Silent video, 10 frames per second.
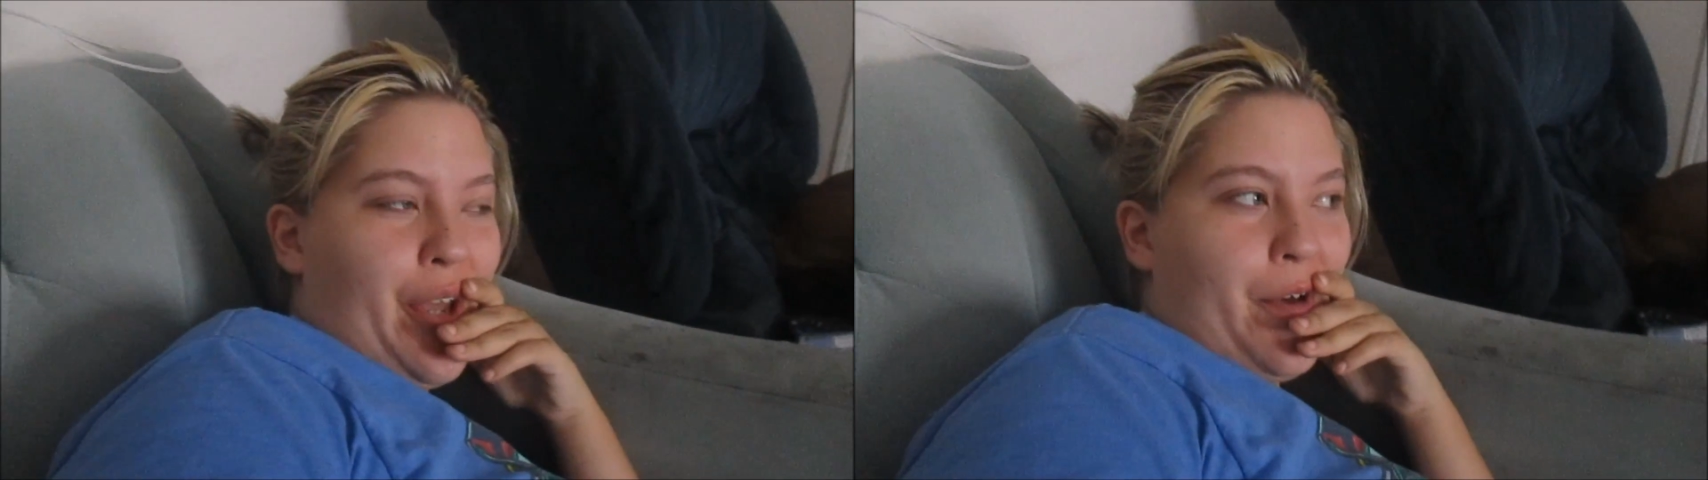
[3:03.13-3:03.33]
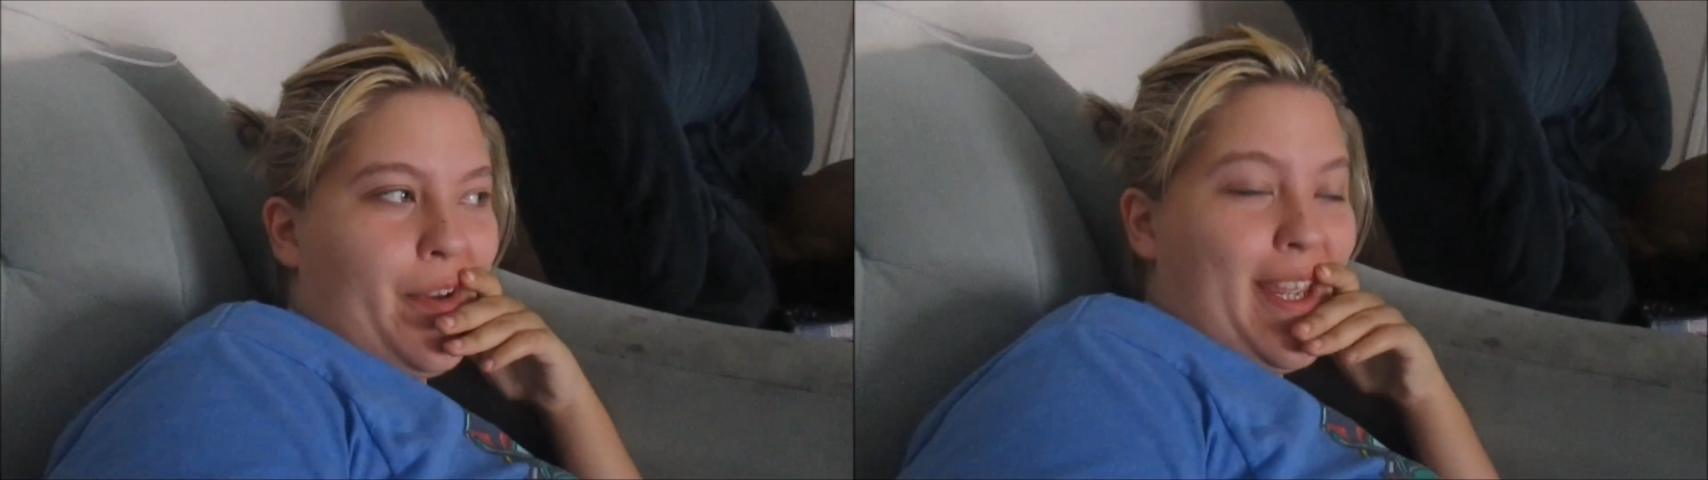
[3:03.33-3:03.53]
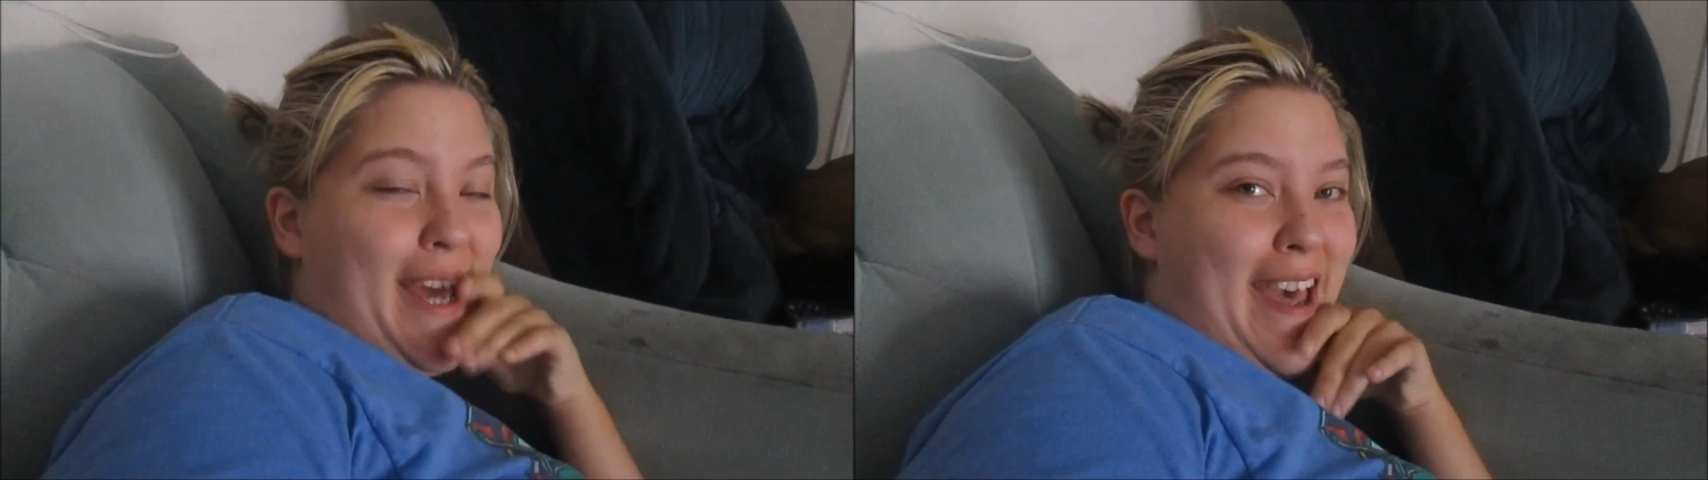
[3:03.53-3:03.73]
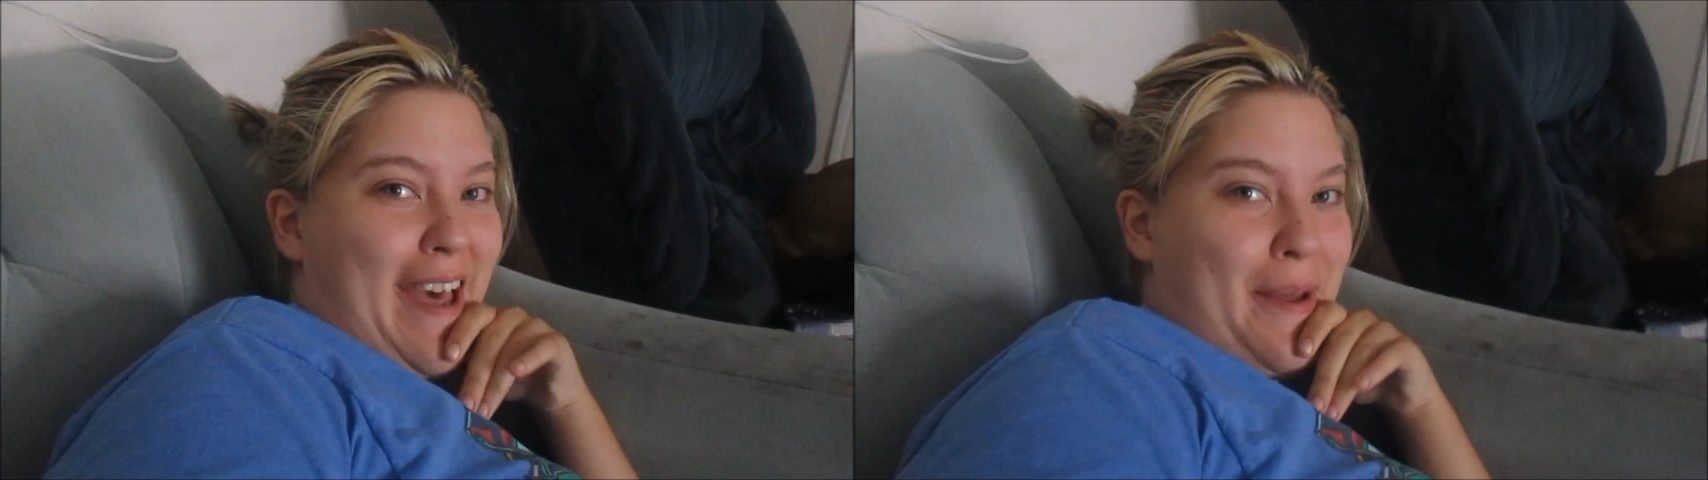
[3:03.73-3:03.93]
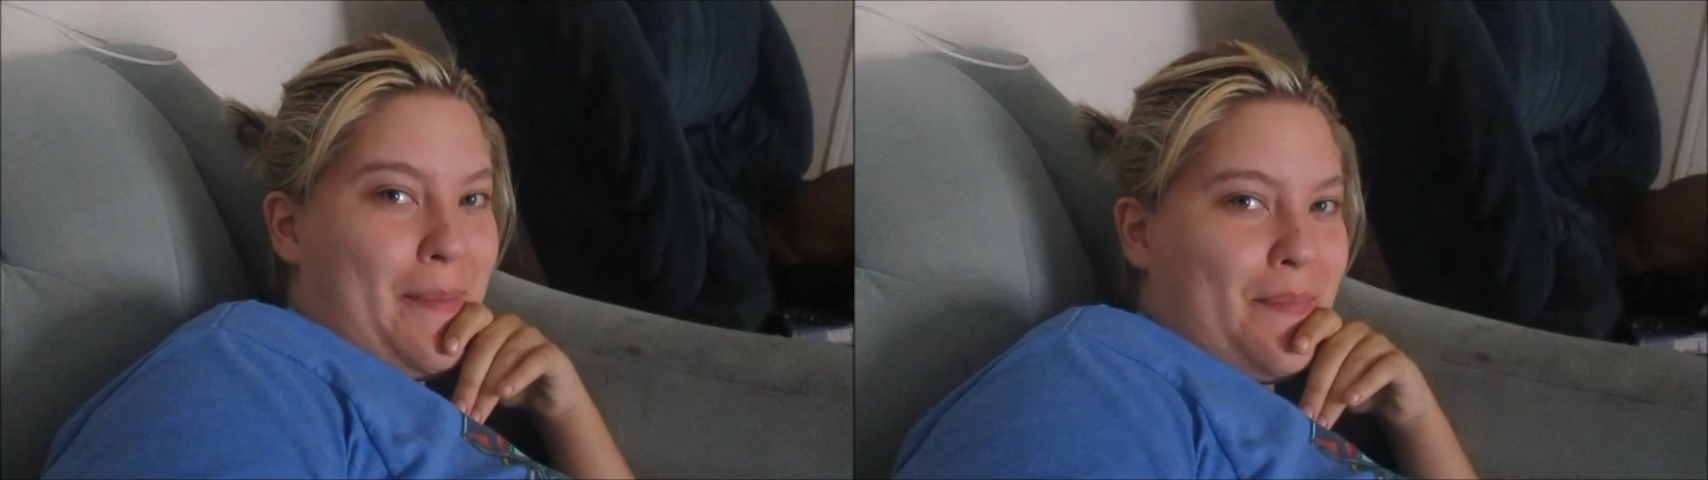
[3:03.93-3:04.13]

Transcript: yeah,